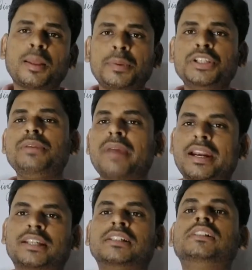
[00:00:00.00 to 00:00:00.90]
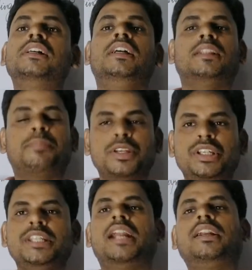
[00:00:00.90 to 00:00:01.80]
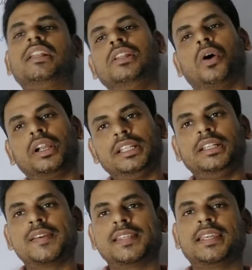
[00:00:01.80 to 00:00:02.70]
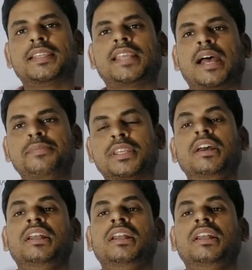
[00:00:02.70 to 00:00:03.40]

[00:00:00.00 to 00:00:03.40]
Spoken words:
PG medical, the PG dental or the nursing exams,